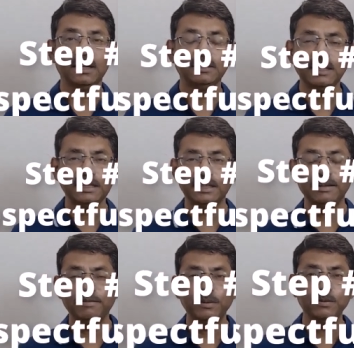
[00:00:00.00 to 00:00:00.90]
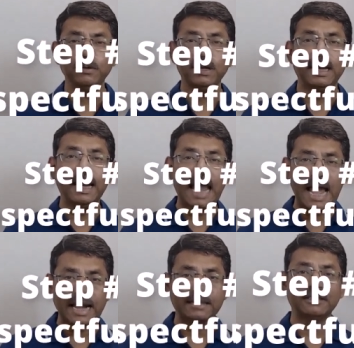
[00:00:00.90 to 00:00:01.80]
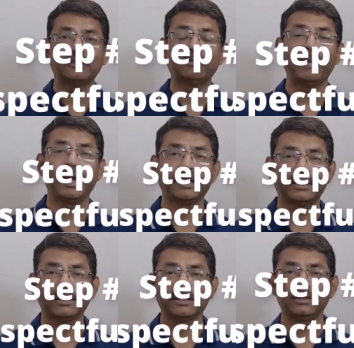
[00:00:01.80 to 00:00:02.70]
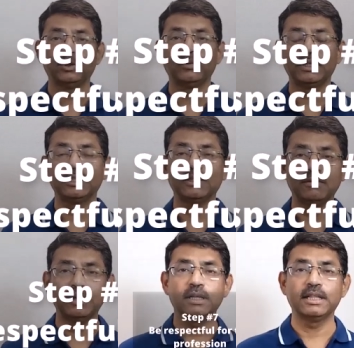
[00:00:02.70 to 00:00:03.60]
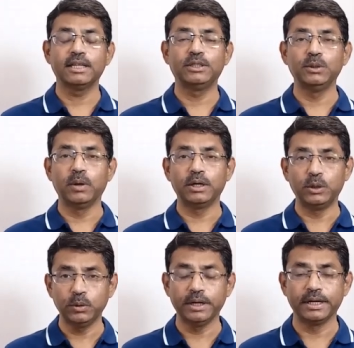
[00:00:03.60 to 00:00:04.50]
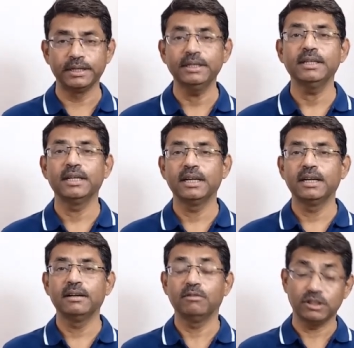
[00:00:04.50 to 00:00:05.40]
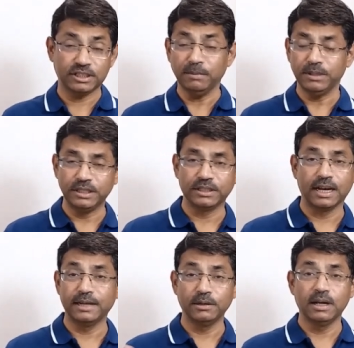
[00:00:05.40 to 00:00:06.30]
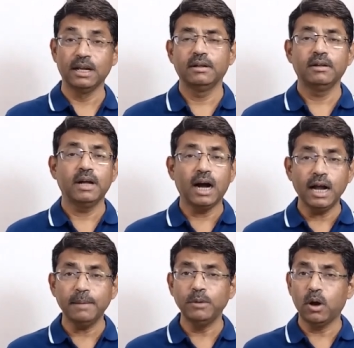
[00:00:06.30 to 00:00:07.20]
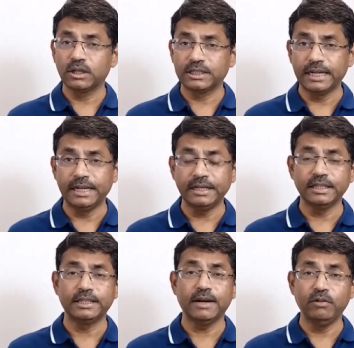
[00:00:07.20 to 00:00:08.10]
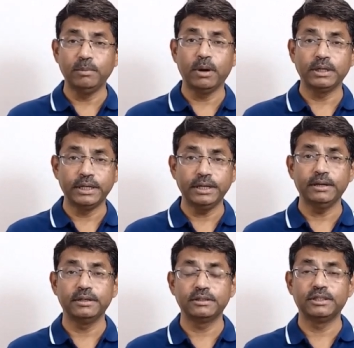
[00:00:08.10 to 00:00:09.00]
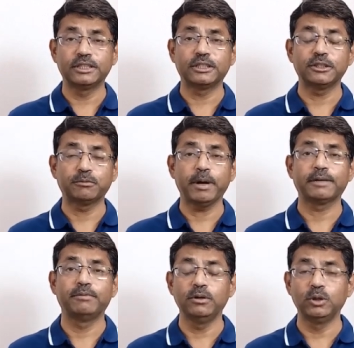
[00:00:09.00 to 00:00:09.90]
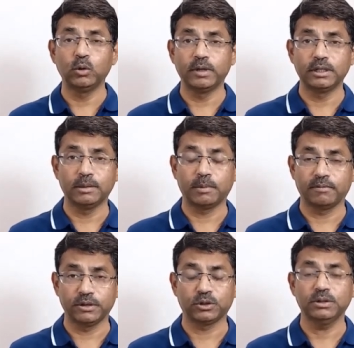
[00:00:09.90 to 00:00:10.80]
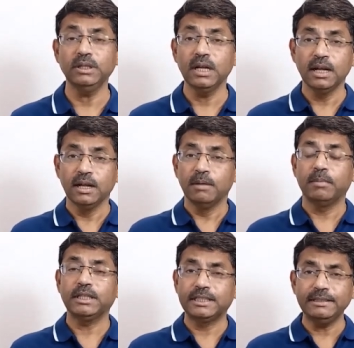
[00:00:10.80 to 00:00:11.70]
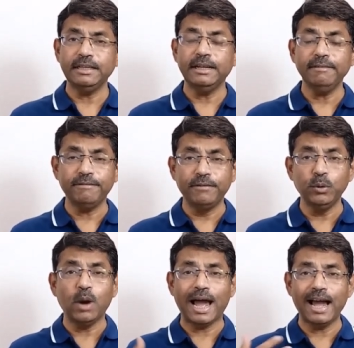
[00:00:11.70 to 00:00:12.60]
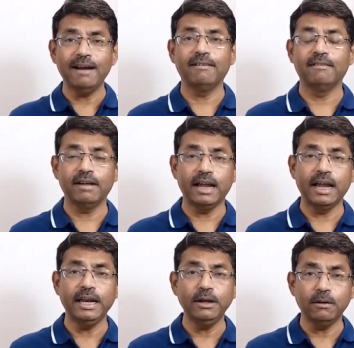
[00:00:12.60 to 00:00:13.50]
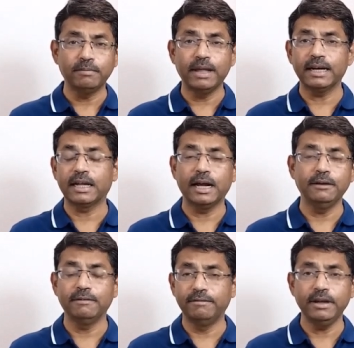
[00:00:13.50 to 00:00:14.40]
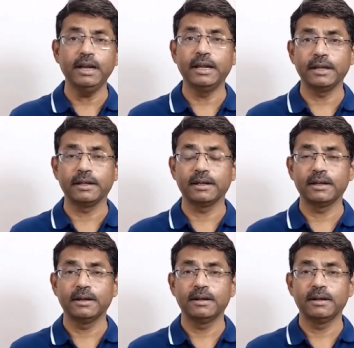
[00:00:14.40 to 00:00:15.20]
See, if you lack respect toward the work that you are doing, for some reason, I, I am not saying that everybody here is disrespectful toward the profession, but see, if you have any of that kind of feeling,